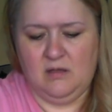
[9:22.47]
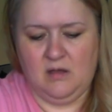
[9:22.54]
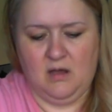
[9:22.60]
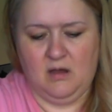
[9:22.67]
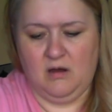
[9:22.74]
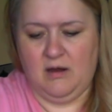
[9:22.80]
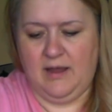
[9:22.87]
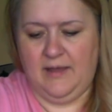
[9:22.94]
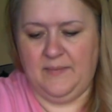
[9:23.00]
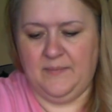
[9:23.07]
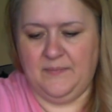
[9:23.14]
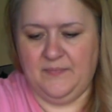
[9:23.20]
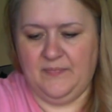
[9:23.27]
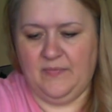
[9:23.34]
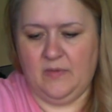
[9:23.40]
All right.
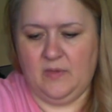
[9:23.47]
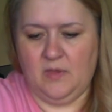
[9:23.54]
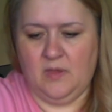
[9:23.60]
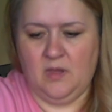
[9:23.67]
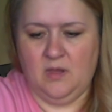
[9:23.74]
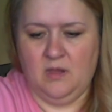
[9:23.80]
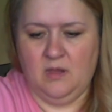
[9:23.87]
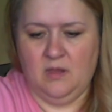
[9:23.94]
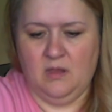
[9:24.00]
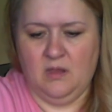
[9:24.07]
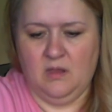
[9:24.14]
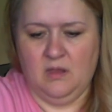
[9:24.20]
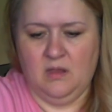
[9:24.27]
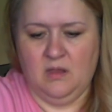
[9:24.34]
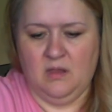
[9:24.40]

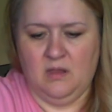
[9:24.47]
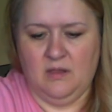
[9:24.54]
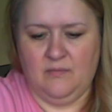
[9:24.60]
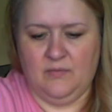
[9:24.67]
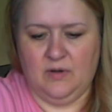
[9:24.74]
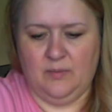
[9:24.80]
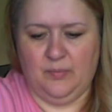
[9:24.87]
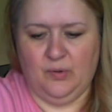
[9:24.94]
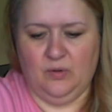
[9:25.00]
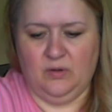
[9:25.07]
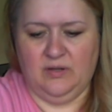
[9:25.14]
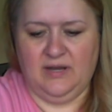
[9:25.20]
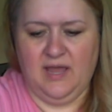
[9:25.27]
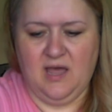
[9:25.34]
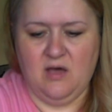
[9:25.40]
We're going to pull
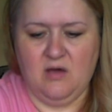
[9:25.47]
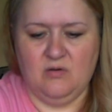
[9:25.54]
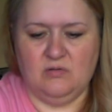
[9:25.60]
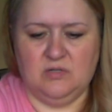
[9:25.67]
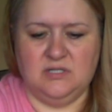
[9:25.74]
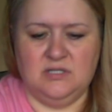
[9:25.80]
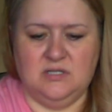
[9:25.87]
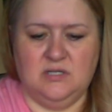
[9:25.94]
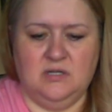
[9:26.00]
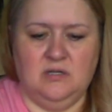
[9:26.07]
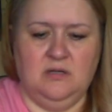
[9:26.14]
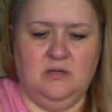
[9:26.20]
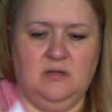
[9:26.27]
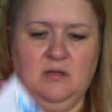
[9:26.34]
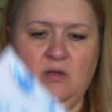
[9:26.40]
it out.
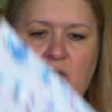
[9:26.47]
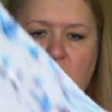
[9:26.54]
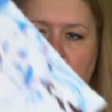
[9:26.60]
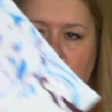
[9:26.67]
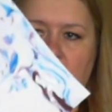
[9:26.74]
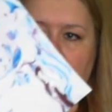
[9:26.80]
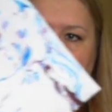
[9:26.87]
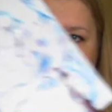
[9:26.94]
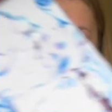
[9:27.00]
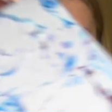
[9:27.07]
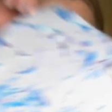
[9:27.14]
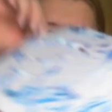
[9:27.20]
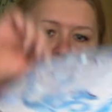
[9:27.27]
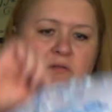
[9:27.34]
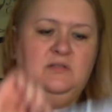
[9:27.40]

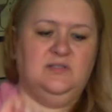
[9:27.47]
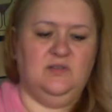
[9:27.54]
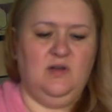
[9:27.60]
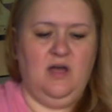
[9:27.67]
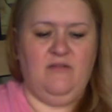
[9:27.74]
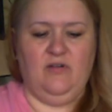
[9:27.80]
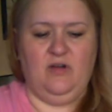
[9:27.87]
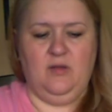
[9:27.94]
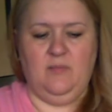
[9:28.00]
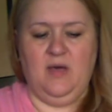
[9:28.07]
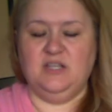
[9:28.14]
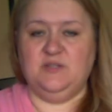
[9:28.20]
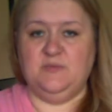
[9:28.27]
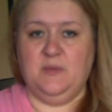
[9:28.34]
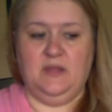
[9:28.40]
Oh, so not very
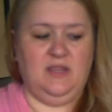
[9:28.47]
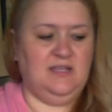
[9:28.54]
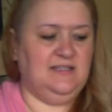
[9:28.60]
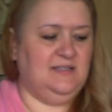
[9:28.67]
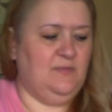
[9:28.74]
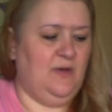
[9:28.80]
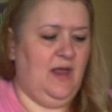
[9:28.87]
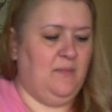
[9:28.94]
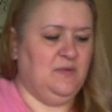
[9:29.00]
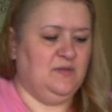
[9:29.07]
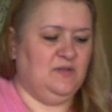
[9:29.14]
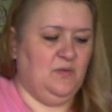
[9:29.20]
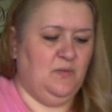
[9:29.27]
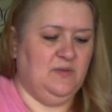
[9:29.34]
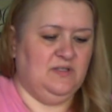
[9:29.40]
much, but let's see what happens
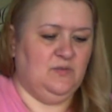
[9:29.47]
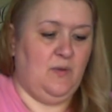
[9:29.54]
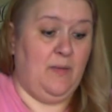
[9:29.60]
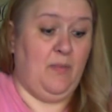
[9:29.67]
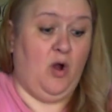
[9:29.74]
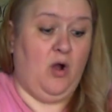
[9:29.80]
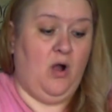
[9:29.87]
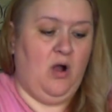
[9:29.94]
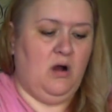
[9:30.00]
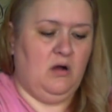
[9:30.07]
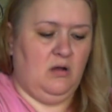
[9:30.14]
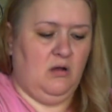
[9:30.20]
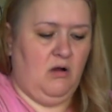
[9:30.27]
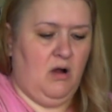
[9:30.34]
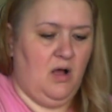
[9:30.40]
when we swipe our card
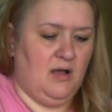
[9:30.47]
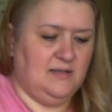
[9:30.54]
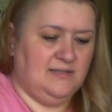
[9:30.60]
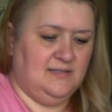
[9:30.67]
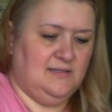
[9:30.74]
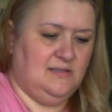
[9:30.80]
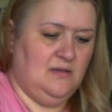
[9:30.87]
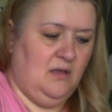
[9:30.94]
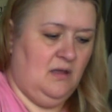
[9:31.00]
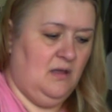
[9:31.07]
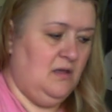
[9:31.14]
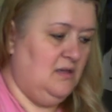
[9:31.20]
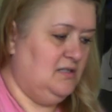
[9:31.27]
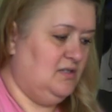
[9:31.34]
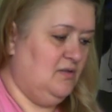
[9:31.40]
across.
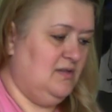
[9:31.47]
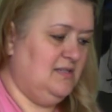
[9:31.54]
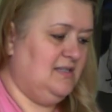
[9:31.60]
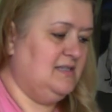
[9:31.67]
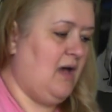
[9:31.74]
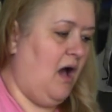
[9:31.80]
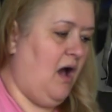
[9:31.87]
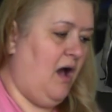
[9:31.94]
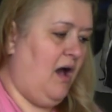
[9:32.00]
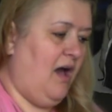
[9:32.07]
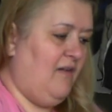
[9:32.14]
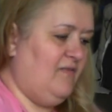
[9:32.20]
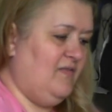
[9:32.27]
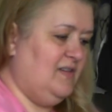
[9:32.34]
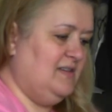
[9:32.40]
So this is
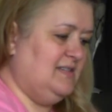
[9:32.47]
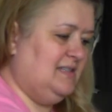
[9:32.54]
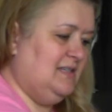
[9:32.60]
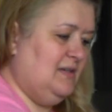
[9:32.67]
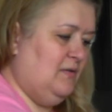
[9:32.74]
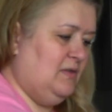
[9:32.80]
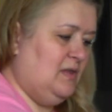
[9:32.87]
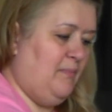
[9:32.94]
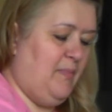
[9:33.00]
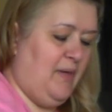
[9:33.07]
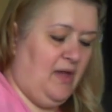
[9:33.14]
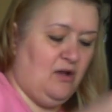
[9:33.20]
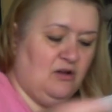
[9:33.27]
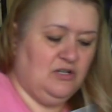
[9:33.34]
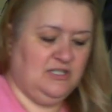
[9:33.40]
obviously with the
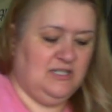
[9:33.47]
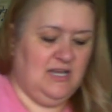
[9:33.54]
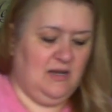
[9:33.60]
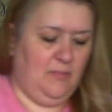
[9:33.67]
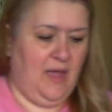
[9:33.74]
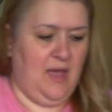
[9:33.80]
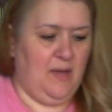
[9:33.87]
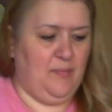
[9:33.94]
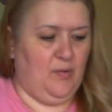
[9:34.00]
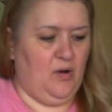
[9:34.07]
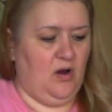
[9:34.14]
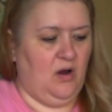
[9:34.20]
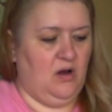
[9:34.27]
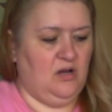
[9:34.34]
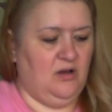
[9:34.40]
bigger sheet of
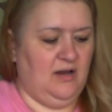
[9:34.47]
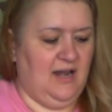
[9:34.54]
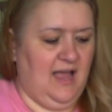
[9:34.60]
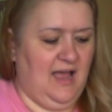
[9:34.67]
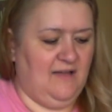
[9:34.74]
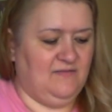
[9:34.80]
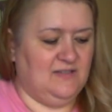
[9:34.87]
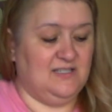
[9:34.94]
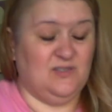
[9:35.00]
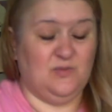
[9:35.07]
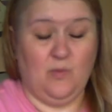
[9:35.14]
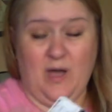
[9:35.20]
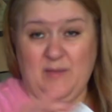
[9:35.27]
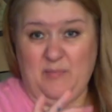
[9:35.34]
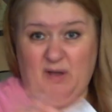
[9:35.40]
paper, you're going to have to
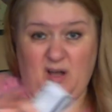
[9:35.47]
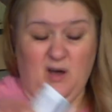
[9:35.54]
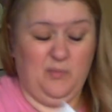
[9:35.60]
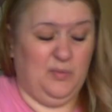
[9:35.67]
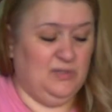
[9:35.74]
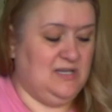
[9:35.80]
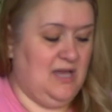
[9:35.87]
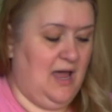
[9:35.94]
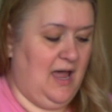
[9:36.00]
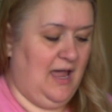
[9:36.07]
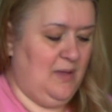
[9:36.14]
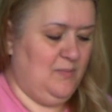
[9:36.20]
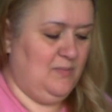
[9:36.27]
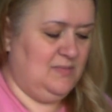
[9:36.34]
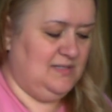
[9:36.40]
swipe a couple
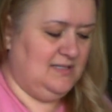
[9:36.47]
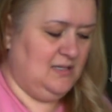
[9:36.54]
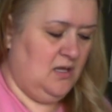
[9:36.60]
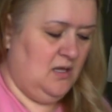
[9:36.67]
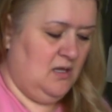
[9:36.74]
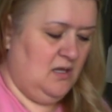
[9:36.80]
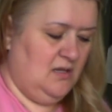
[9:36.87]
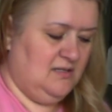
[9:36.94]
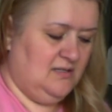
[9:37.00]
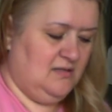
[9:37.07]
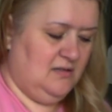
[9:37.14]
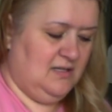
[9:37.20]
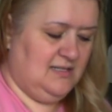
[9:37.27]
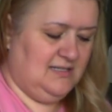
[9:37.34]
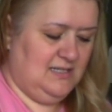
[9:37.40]
times. So
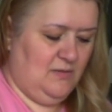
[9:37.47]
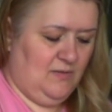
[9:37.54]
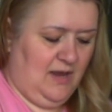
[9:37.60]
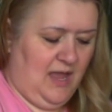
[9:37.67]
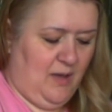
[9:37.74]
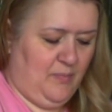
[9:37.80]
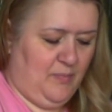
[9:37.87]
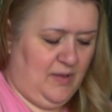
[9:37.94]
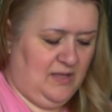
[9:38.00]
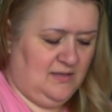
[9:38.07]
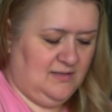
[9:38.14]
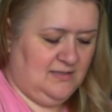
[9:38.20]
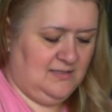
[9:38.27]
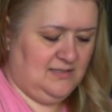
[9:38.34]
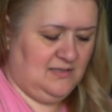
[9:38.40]
let's see what
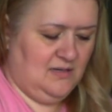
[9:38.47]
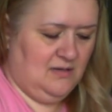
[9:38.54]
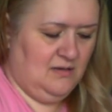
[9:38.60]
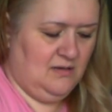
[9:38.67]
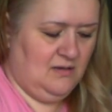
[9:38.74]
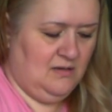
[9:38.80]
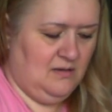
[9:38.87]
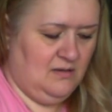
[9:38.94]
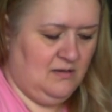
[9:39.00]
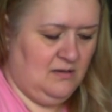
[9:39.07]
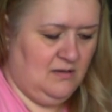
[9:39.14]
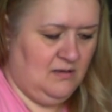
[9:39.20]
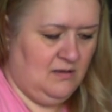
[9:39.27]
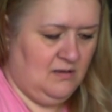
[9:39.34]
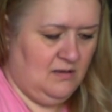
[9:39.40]
happens.
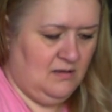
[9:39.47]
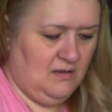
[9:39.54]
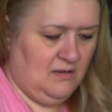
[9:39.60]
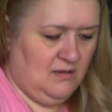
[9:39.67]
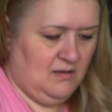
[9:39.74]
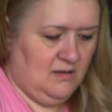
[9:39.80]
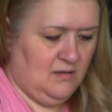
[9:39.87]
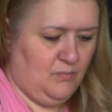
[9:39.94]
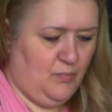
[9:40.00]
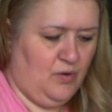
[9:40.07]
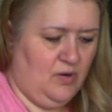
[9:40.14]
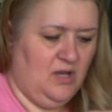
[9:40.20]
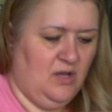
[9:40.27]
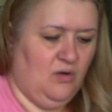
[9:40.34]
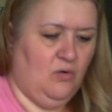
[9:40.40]

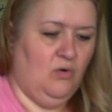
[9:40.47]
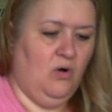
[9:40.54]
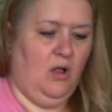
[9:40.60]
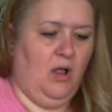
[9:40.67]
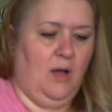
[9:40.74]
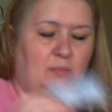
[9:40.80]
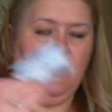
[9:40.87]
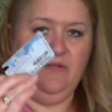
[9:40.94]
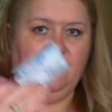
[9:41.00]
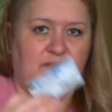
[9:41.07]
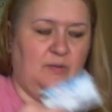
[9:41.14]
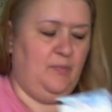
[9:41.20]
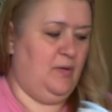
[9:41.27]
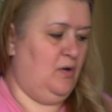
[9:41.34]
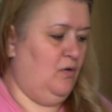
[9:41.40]
Pretty cool. I'm going to
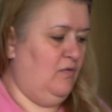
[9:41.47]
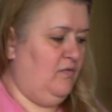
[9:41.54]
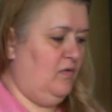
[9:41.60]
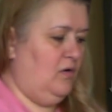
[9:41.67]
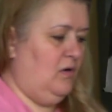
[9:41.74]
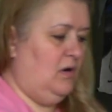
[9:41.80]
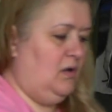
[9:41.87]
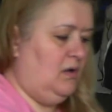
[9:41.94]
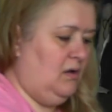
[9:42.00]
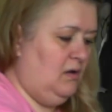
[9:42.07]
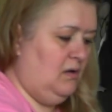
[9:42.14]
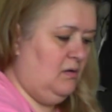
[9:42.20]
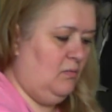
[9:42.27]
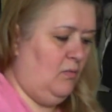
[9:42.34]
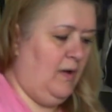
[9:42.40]
flip it over and
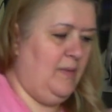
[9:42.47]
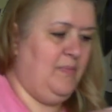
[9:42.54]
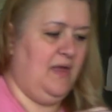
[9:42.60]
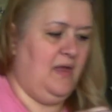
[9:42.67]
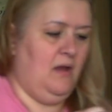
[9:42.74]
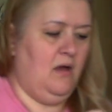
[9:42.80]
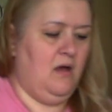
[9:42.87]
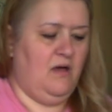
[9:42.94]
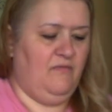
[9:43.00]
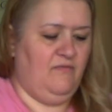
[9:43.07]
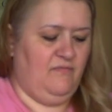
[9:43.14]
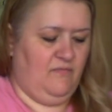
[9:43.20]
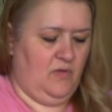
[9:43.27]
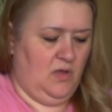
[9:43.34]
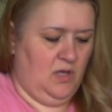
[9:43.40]
wipe that
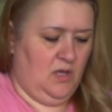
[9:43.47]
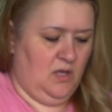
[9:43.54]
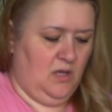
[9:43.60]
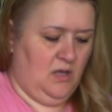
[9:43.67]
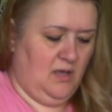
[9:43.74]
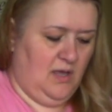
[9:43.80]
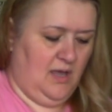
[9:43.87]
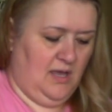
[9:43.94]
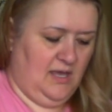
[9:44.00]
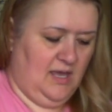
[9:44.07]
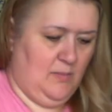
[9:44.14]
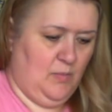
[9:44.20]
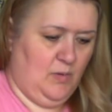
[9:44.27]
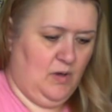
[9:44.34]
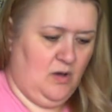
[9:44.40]
off and
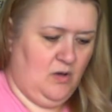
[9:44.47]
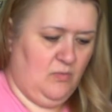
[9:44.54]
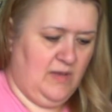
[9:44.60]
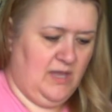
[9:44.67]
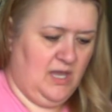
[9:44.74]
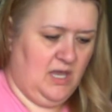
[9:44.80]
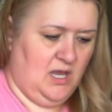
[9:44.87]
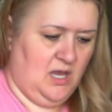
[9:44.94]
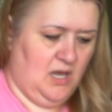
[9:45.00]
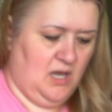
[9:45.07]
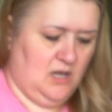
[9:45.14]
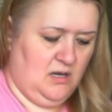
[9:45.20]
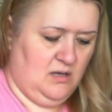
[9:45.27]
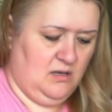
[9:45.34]
keep going.